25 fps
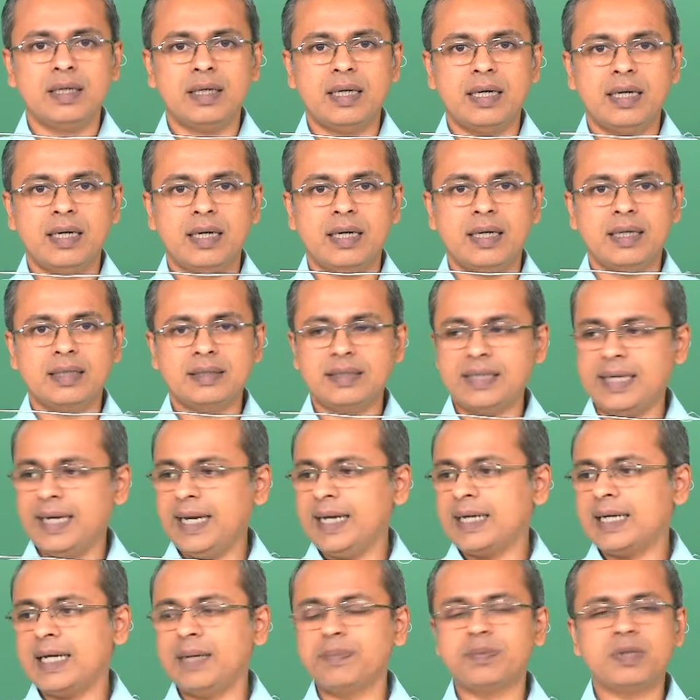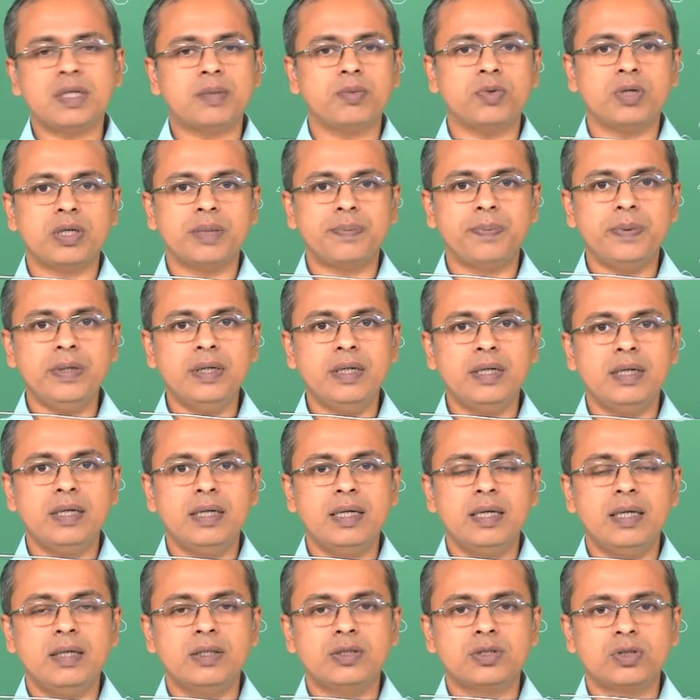it is a K-type thermocouple.
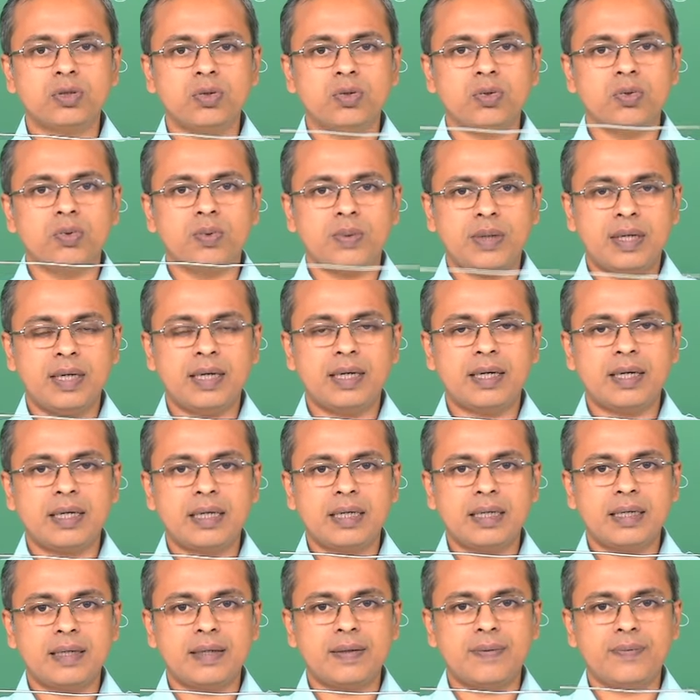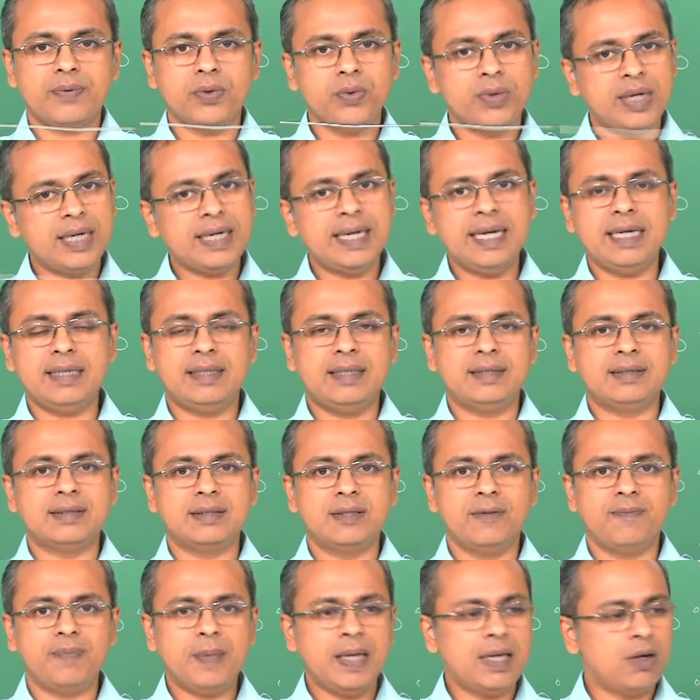So, you can get this
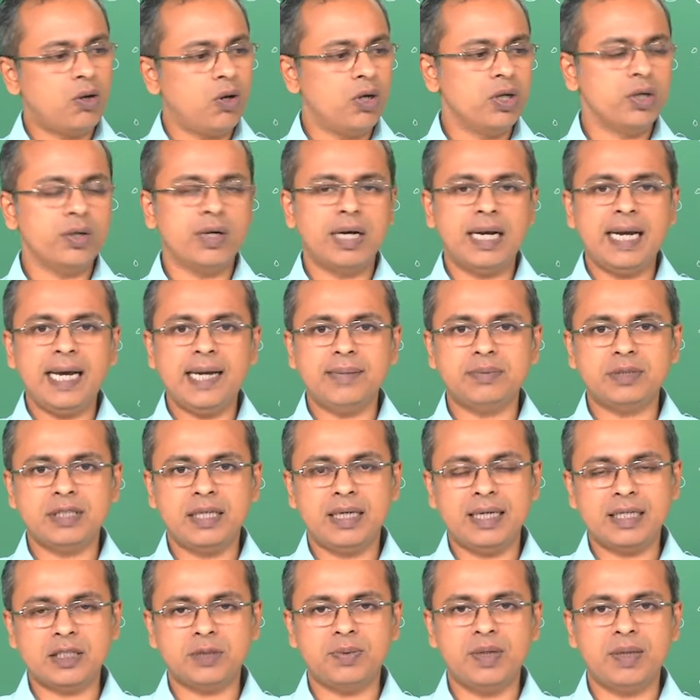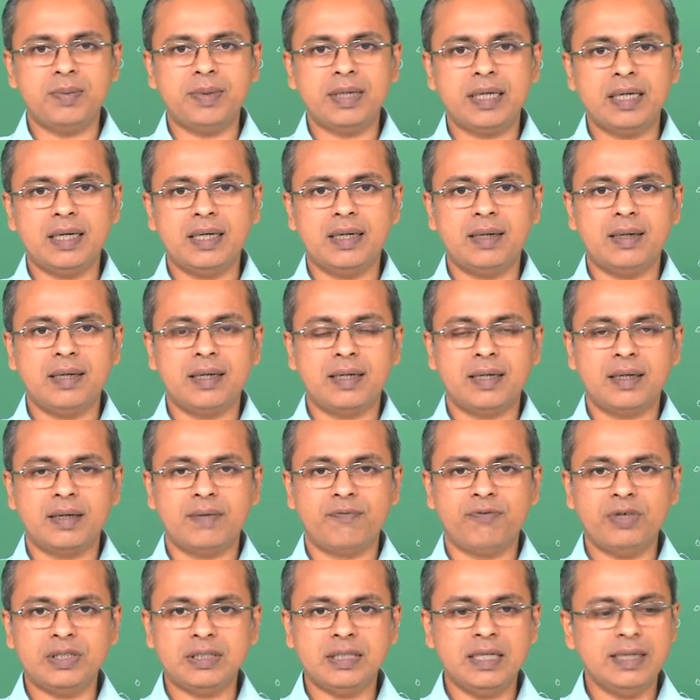in all your labs, in experimental
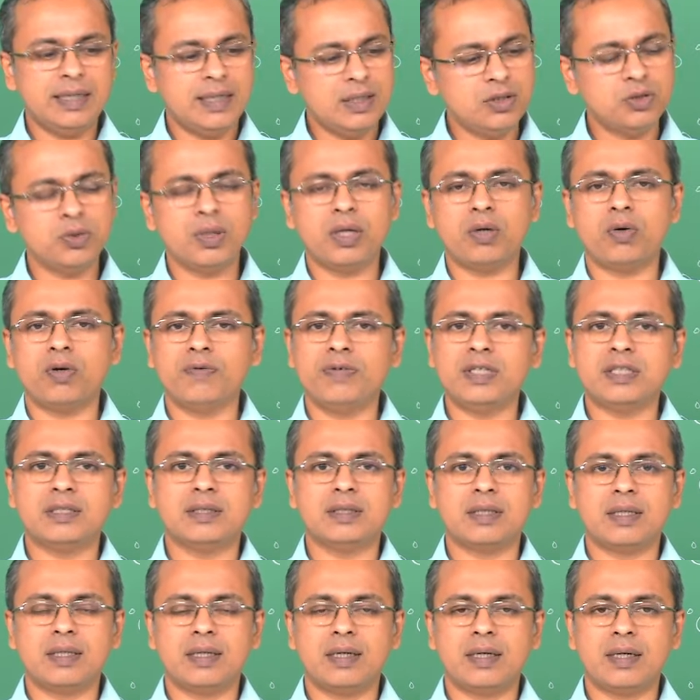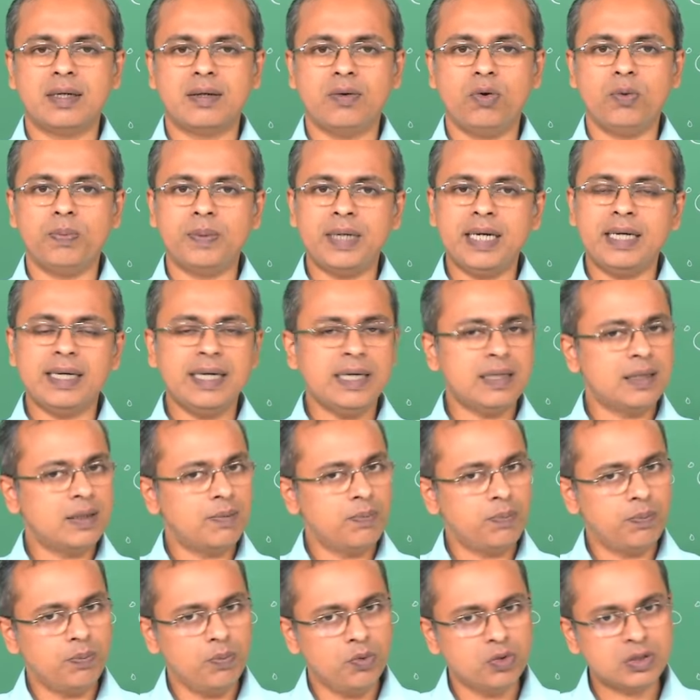facilities, you can always obtain it.
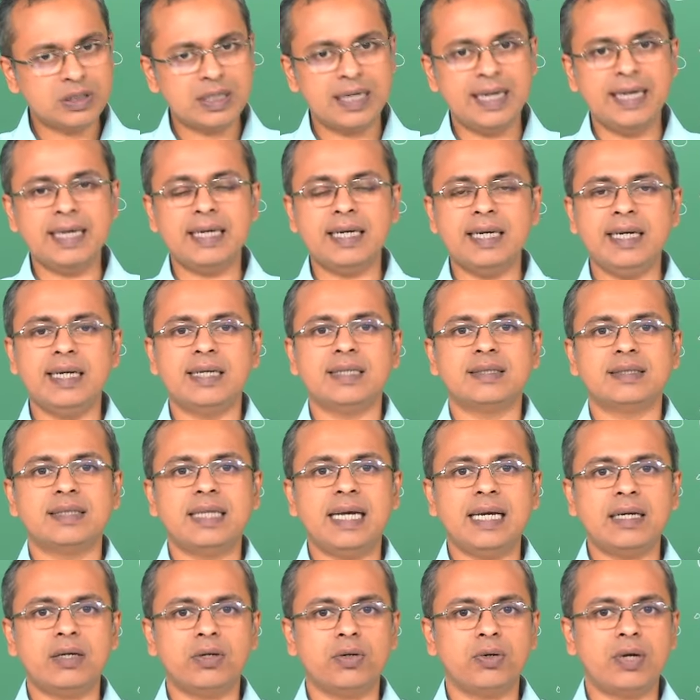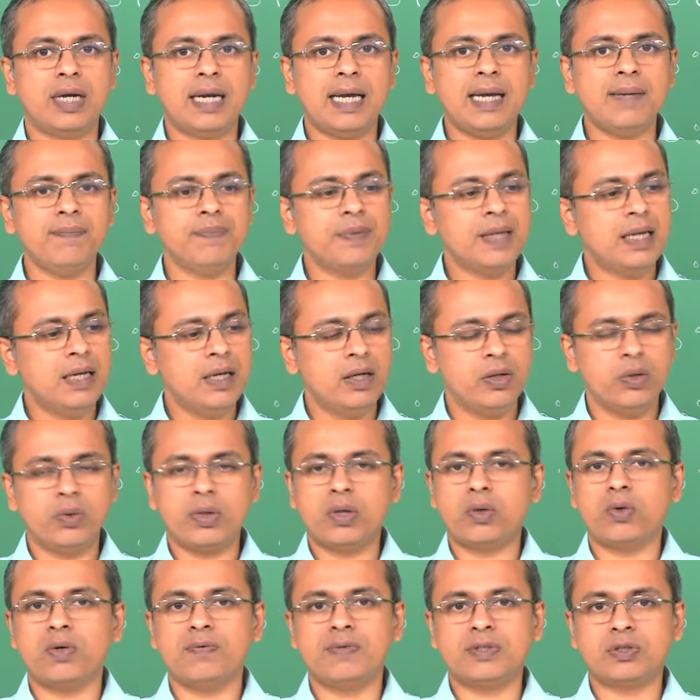Most likely it is there in your lab, you
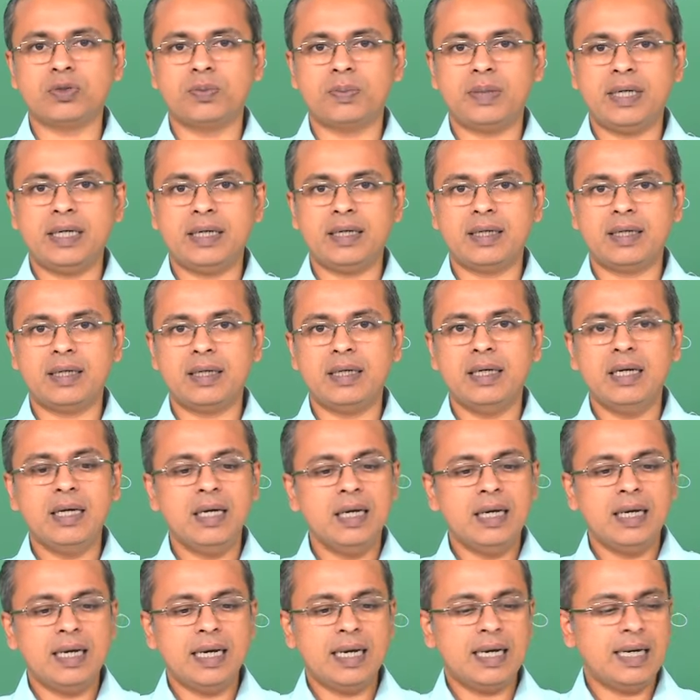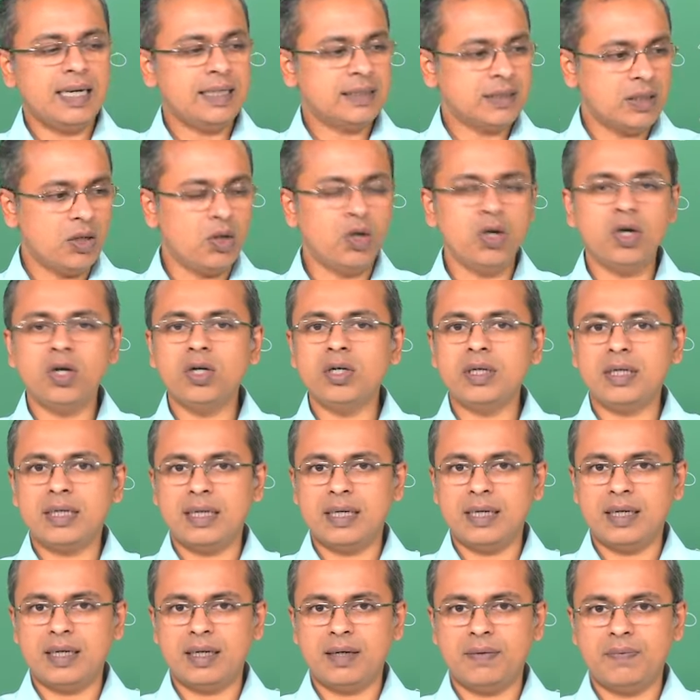can always obtain it. It is a long
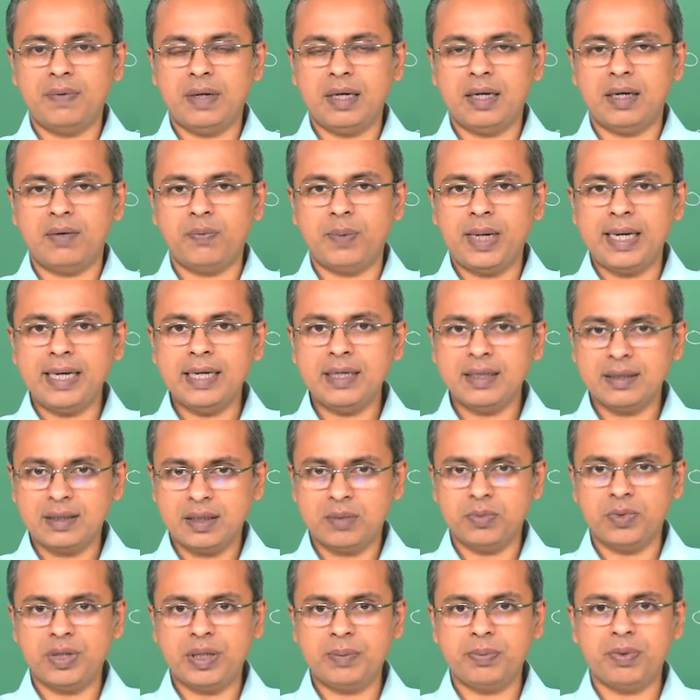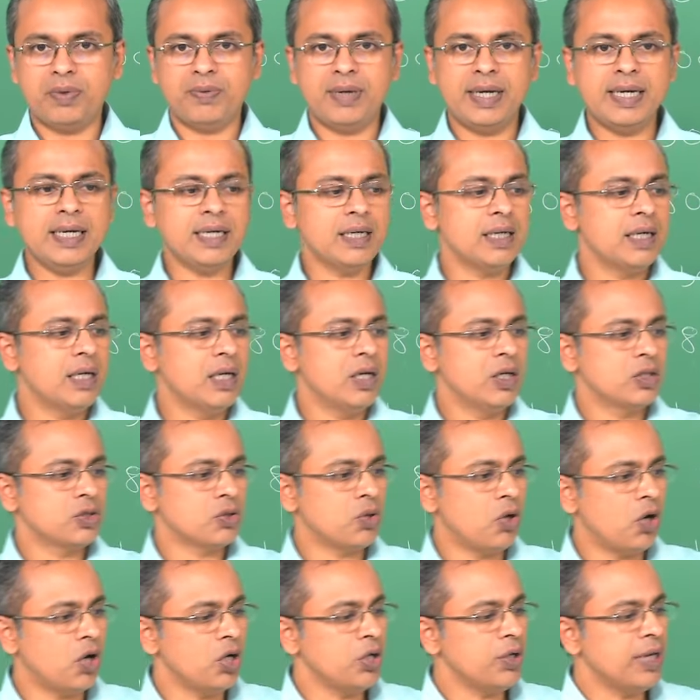wire, thermocouple wire. So,
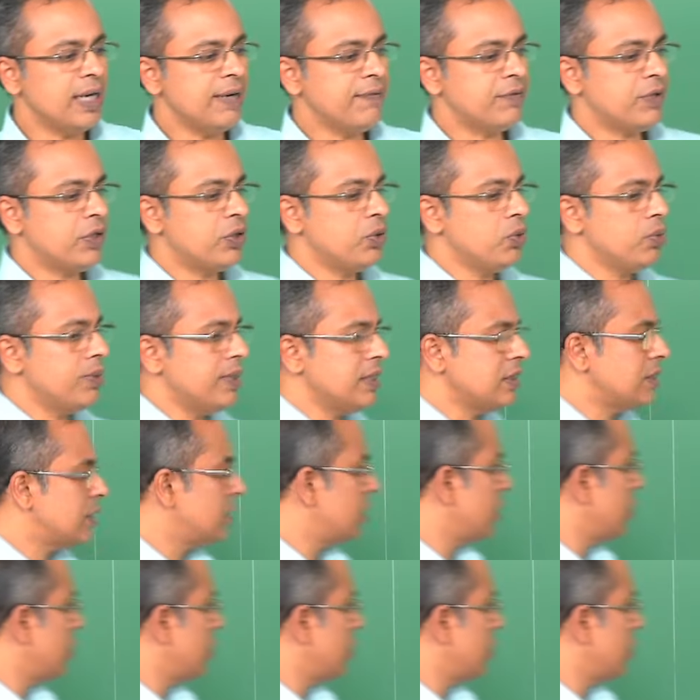all you have to do is